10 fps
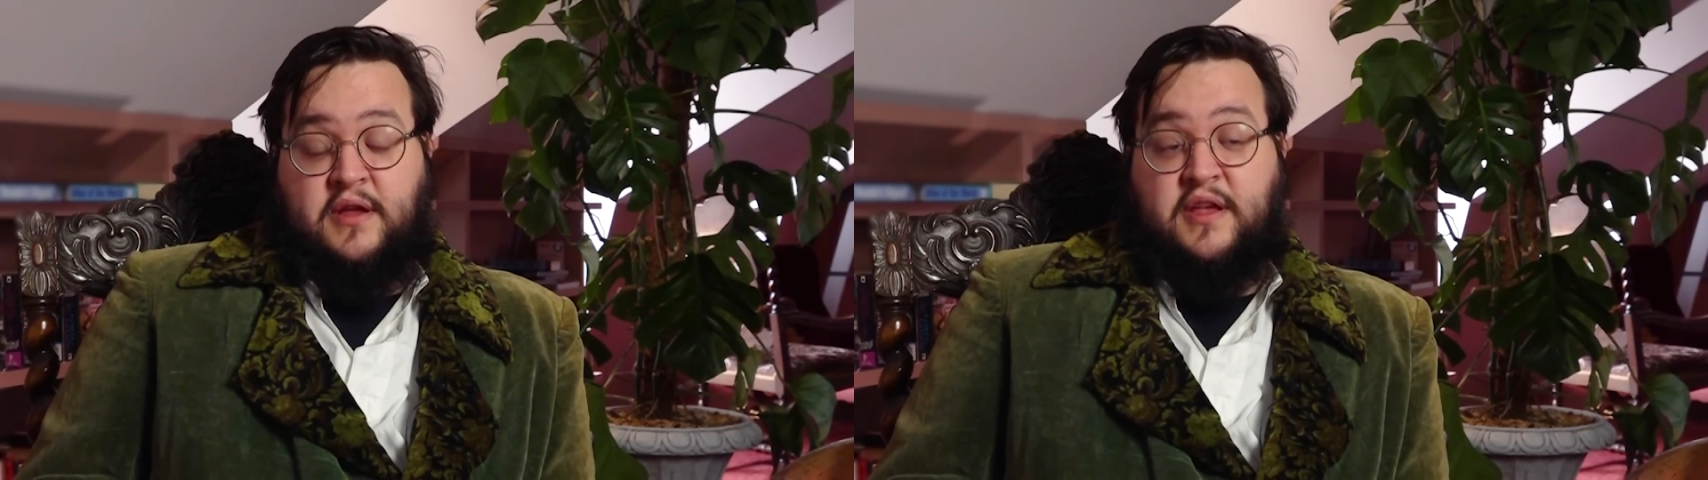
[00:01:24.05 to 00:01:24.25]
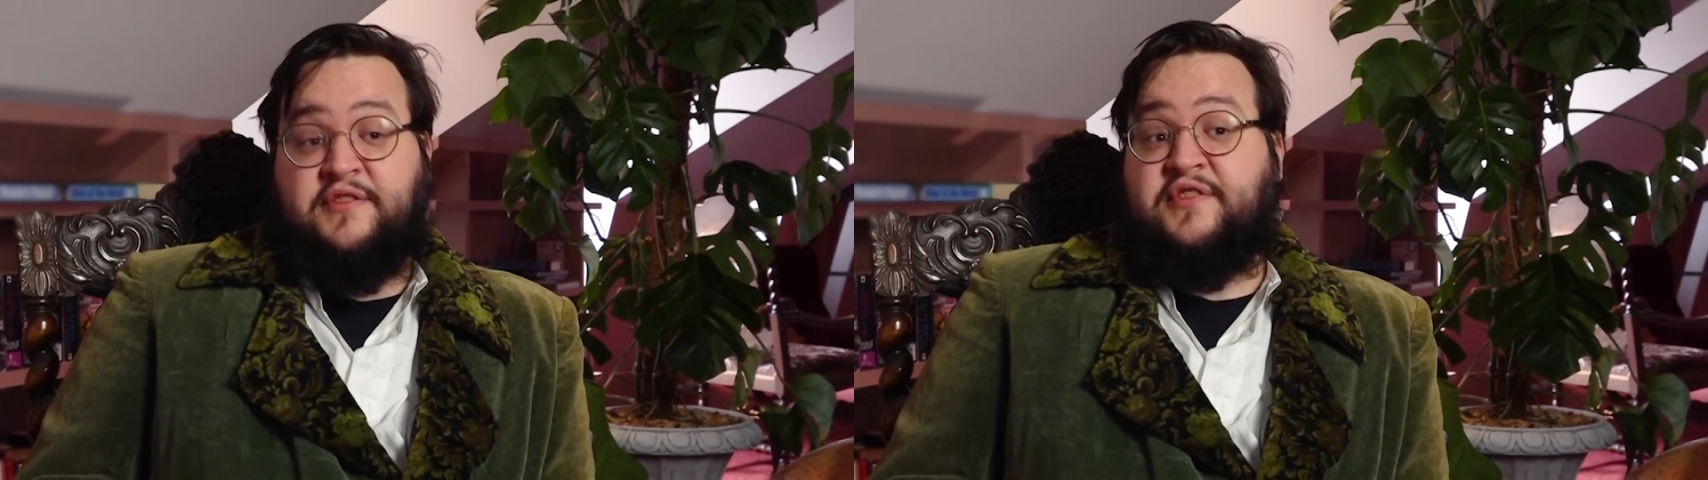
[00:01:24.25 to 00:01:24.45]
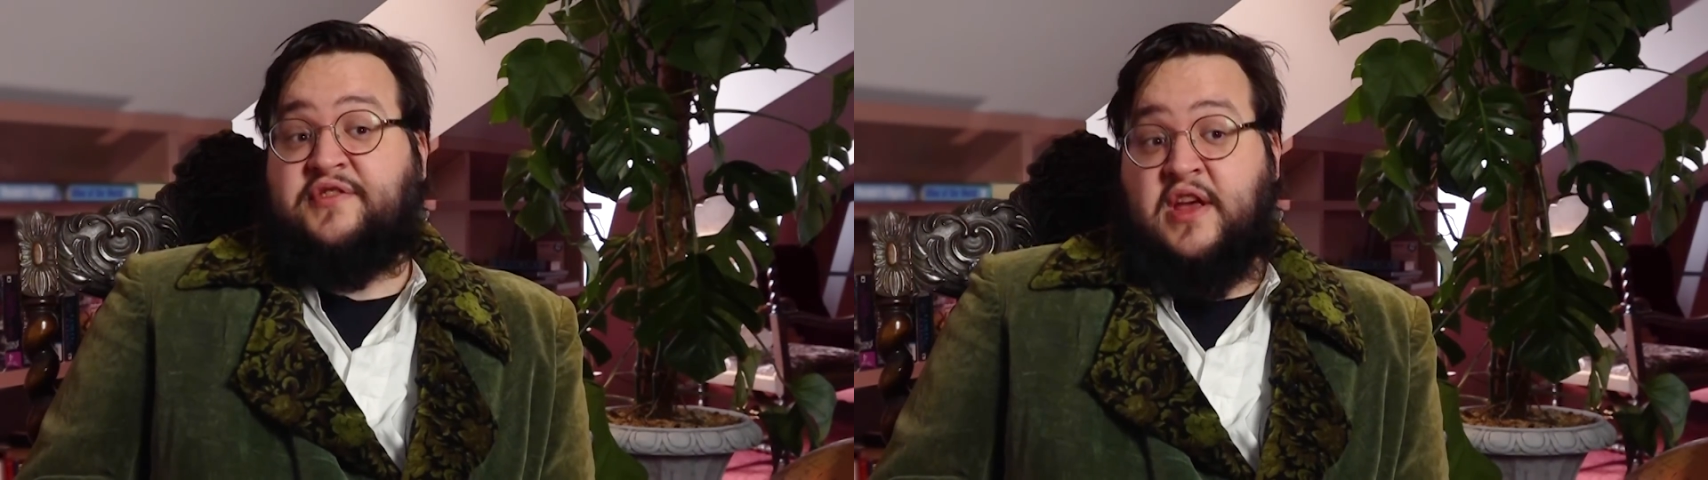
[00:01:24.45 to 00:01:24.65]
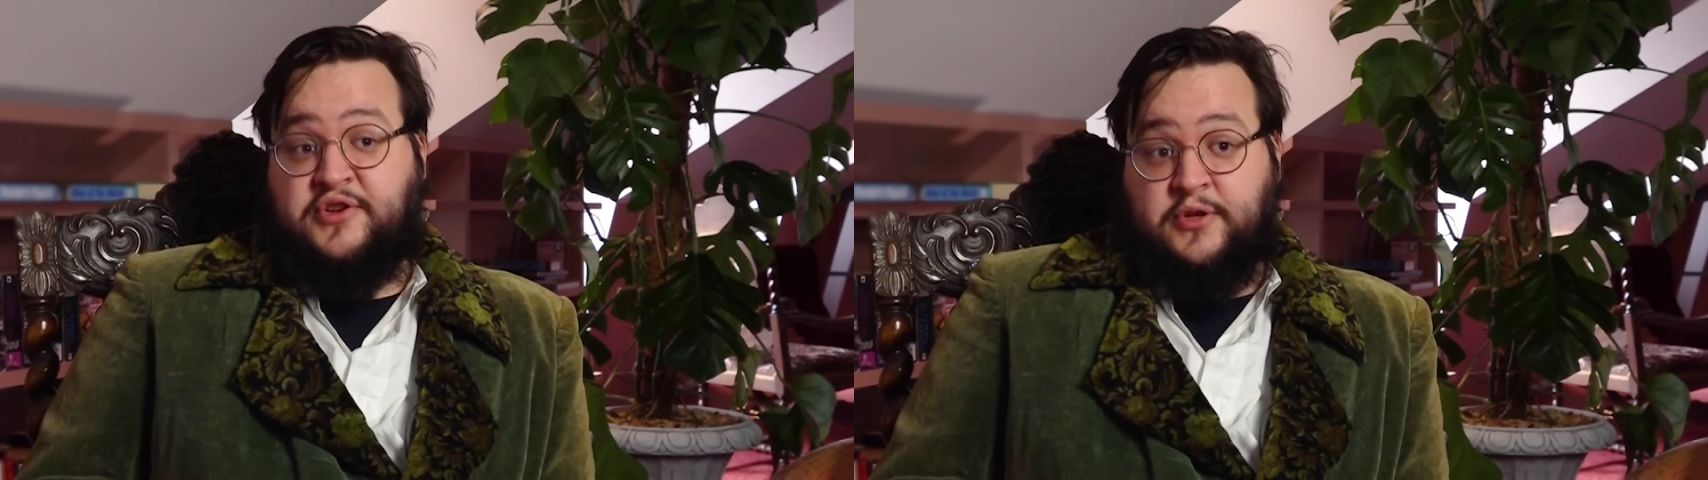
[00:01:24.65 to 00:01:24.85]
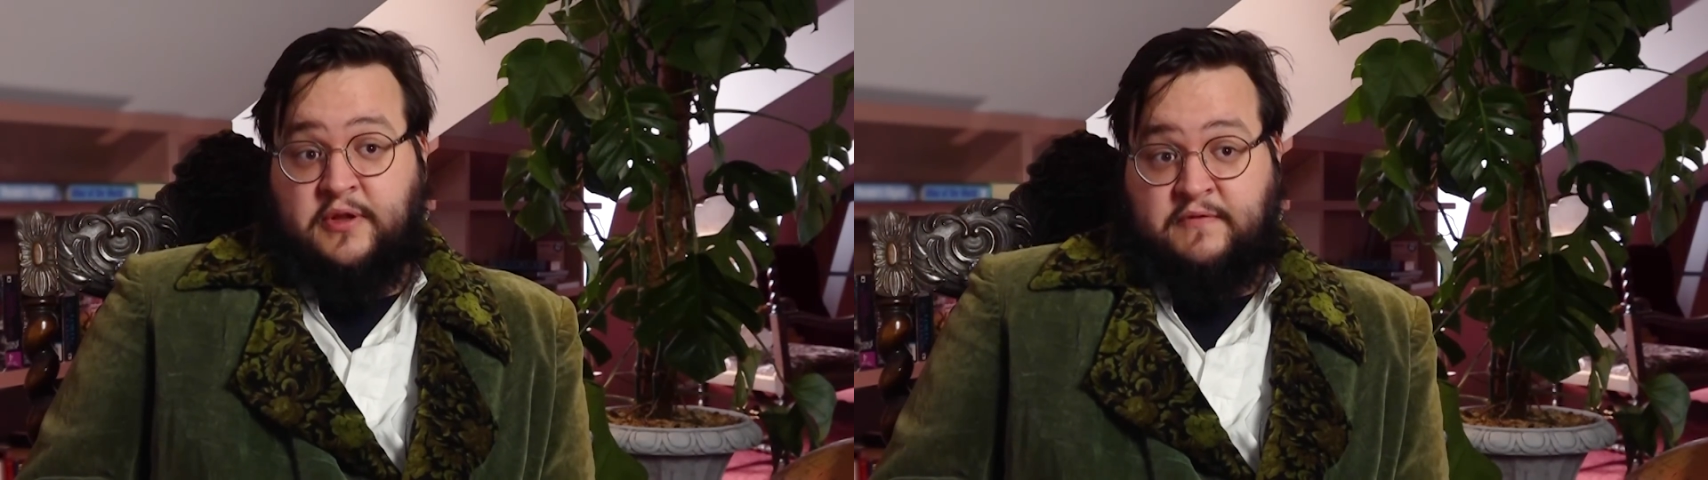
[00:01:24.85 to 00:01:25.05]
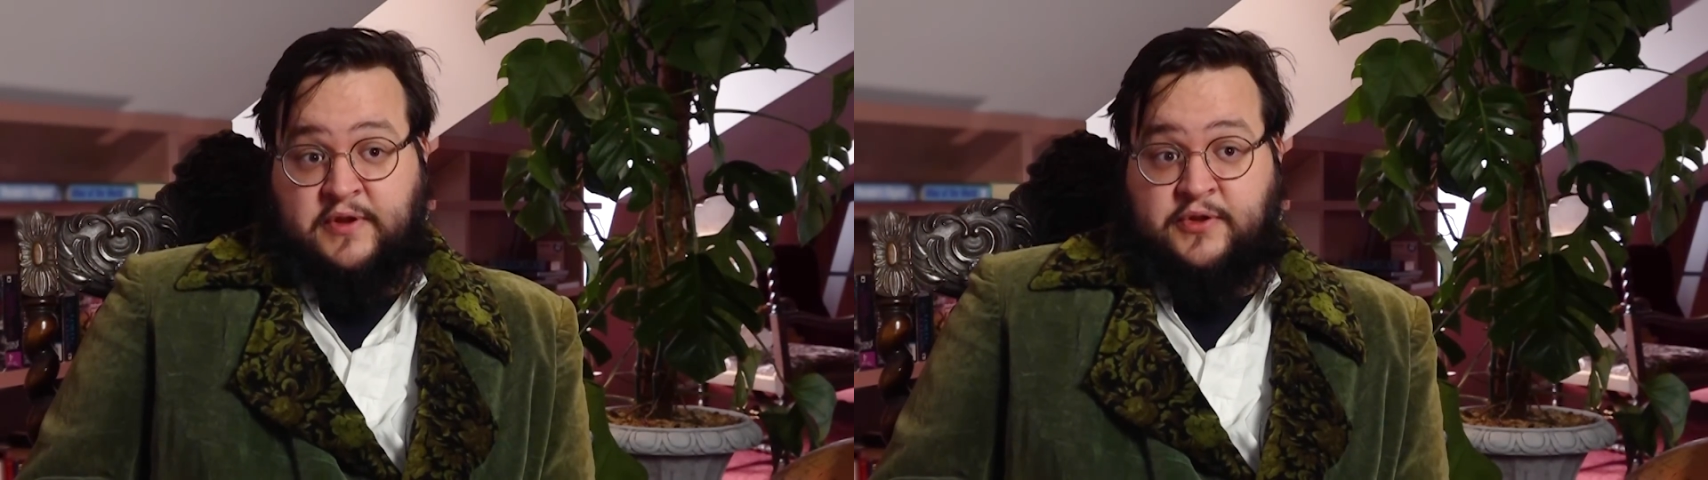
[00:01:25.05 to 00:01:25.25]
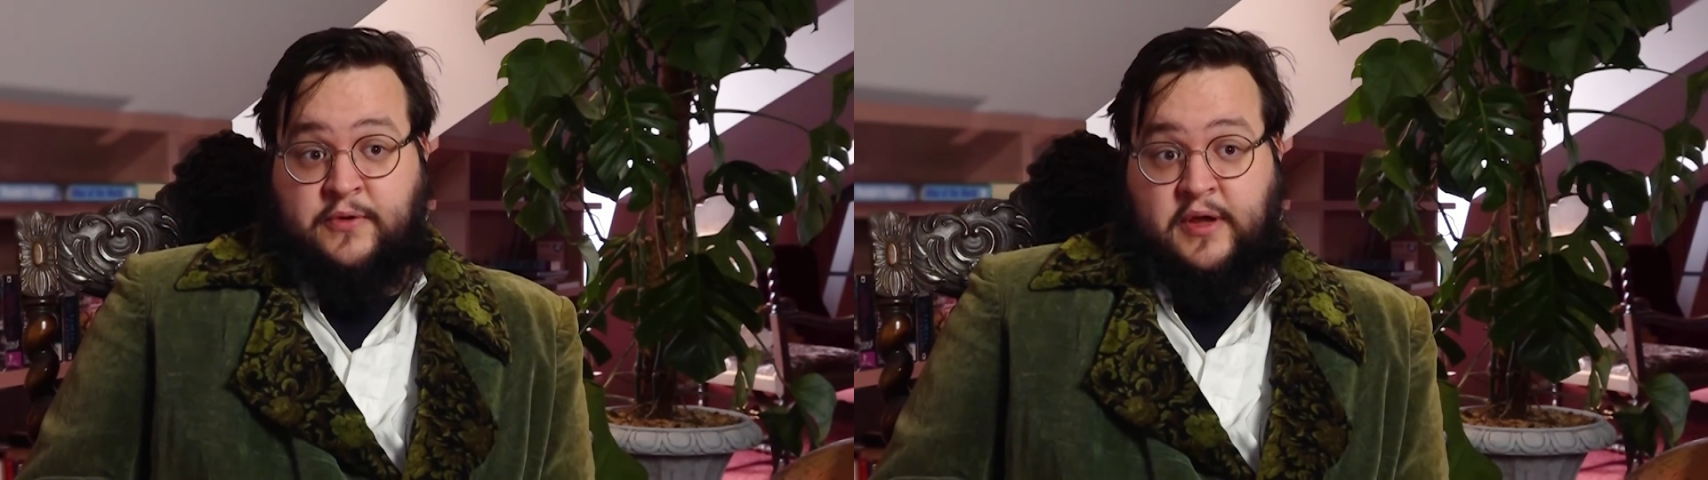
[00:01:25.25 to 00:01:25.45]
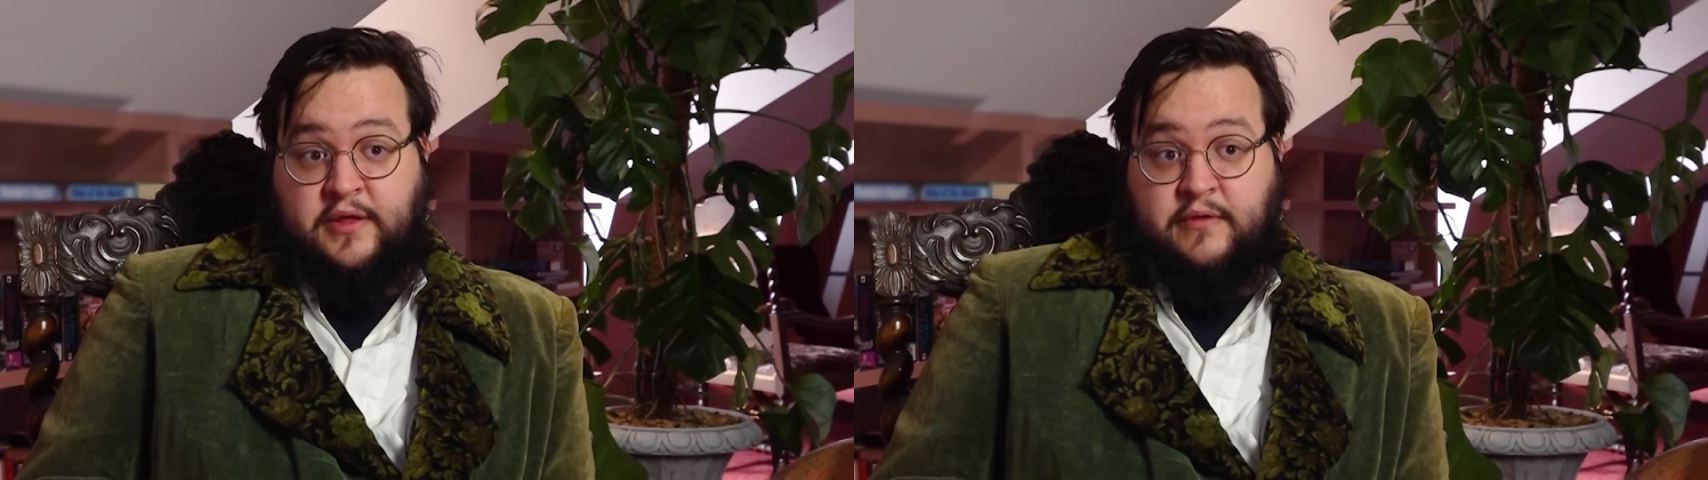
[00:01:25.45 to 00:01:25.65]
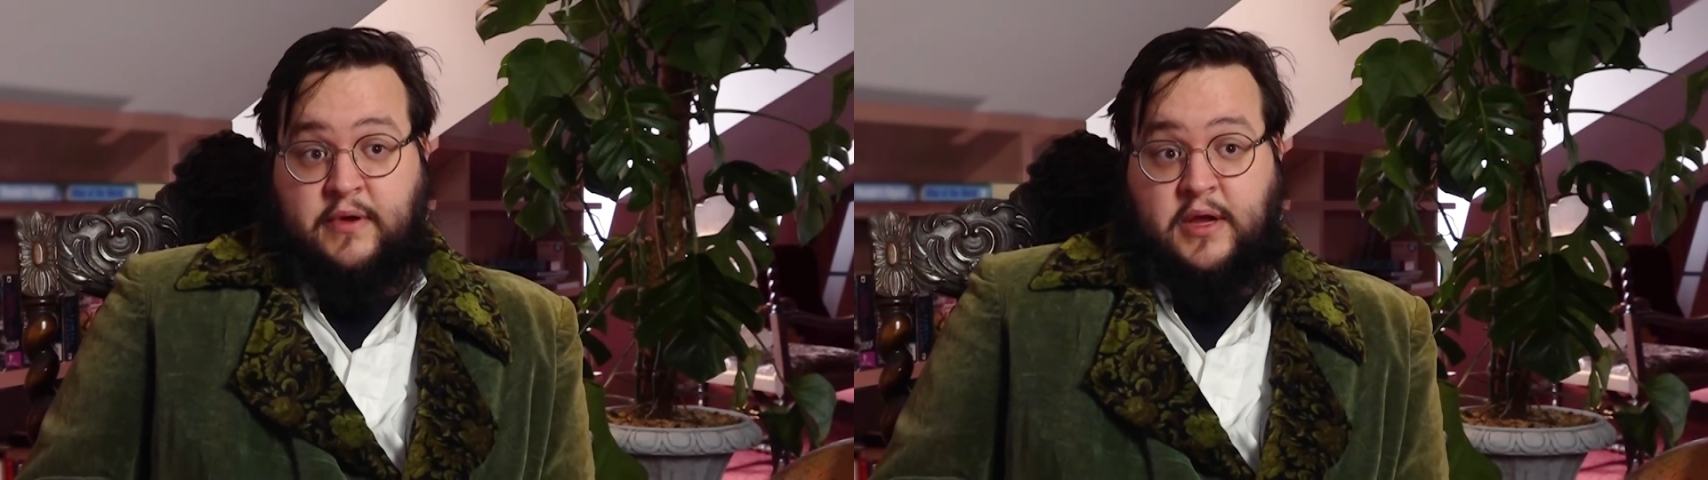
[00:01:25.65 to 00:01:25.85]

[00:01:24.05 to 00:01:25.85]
is essential in Victoria 3.